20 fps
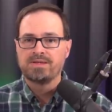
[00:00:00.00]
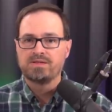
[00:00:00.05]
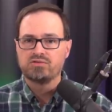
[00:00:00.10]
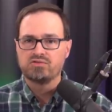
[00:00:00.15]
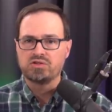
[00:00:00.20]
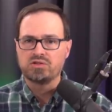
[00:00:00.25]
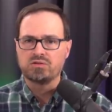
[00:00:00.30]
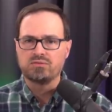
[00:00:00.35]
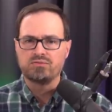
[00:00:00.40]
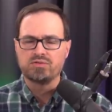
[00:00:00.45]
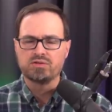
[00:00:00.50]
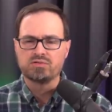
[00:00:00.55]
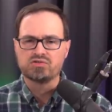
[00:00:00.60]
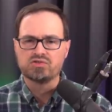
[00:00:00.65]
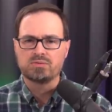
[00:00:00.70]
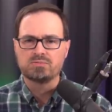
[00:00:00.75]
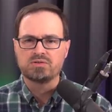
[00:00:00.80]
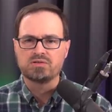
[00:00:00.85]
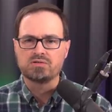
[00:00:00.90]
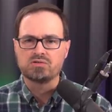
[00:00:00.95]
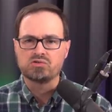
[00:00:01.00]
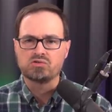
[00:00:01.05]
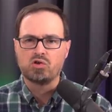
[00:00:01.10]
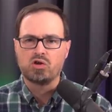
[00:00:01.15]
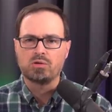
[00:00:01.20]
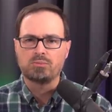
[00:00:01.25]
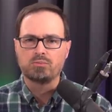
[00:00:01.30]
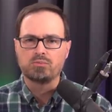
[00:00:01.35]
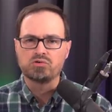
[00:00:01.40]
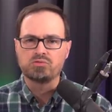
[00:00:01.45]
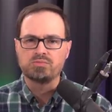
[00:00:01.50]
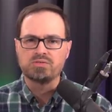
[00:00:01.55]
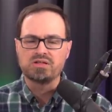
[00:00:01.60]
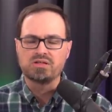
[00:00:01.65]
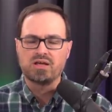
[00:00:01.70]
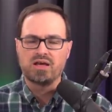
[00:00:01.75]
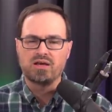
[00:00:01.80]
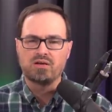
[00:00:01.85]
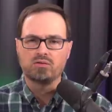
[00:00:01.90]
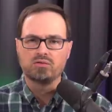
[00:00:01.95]
She could feel something sharp was
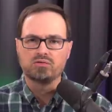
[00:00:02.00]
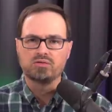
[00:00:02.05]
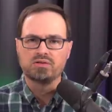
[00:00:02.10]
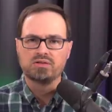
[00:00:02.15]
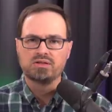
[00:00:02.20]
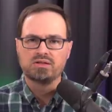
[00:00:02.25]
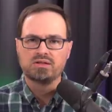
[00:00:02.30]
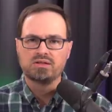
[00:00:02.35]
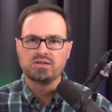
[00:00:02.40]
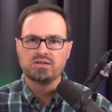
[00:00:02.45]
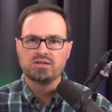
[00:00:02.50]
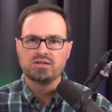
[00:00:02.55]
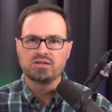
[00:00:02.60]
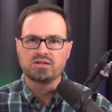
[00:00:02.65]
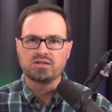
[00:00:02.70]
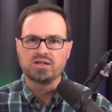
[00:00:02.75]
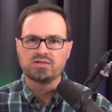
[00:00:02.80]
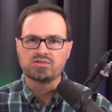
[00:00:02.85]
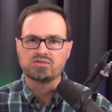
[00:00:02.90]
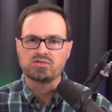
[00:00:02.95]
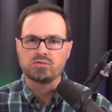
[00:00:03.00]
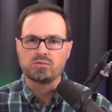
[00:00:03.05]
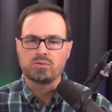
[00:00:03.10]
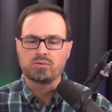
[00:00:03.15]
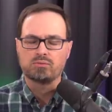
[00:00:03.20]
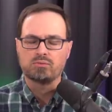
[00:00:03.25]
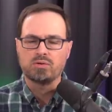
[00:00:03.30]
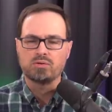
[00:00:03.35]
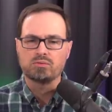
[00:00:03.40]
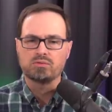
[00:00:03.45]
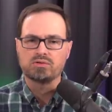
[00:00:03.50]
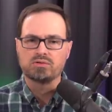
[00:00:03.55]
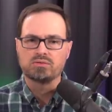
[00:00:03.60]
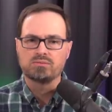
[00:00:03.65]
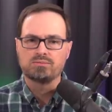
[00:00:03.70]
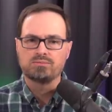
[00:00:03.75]
being held against her throat.